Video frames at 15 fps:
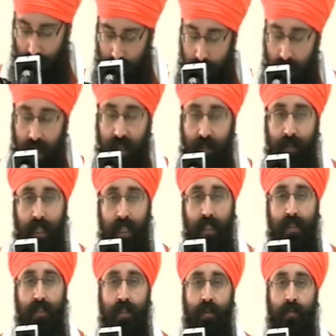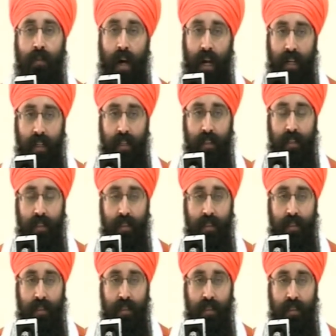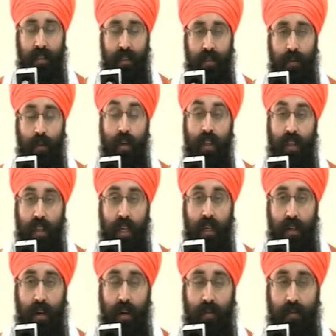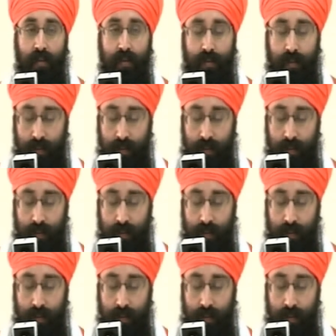Man means your mind, what you think of.